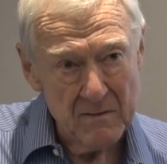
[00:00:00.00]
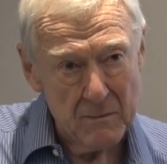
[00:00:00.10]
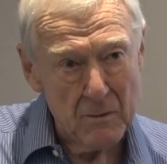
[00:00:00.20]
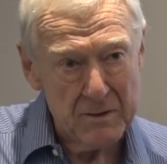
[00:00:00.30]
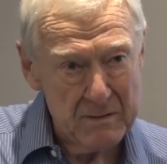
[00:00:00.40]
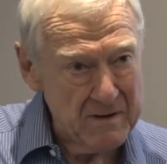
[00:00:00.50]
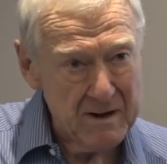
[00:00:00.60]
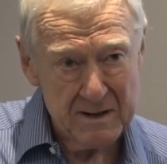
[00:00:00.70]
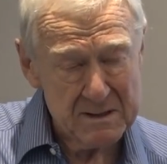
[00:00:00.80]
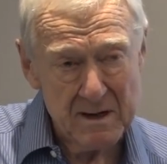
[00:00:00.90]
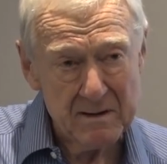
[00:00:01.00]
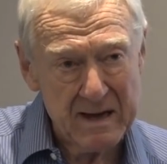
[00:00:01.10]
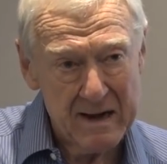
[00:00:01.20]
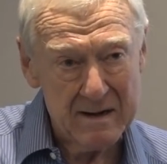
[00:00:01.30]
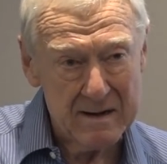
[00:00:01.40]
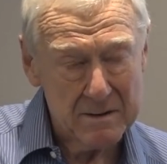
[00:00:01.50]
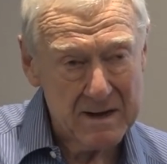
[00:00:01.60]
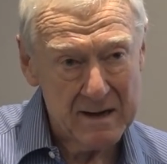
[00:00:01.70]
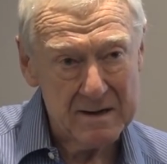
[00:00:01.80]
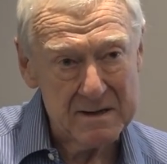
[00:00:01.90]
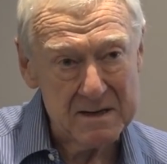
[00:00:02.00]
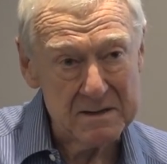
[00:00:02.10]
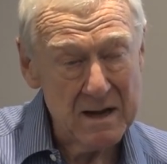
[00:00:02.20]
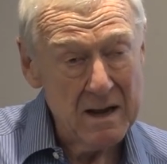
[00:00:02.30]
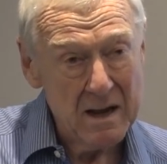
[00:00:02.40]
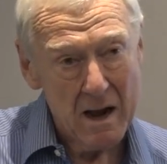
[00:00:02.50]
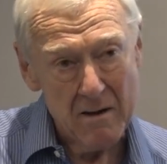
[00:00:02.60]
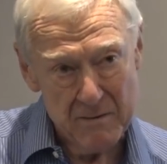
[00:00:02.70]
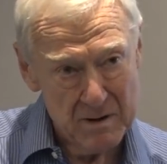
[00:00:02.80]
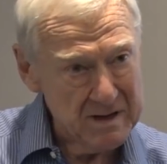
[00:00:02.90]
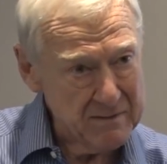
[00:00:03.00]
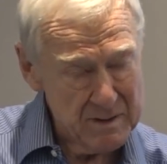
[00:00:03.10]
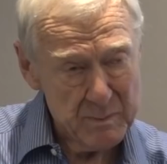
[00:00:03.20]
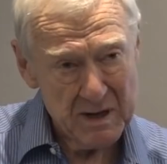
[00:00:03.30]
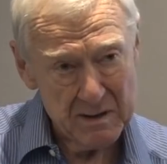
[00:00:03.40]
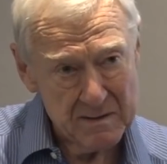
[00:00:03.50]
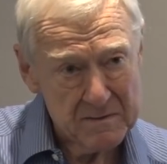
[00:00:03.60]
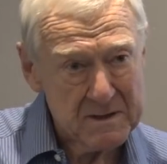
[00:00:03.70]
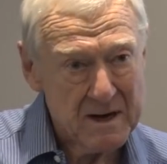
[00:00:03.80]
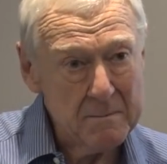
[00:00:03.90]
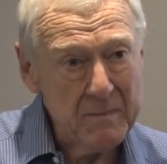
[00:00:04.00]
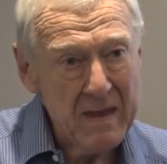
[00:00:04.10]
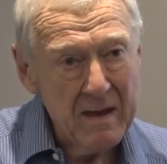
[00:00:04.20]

for the various localities over a given period of time,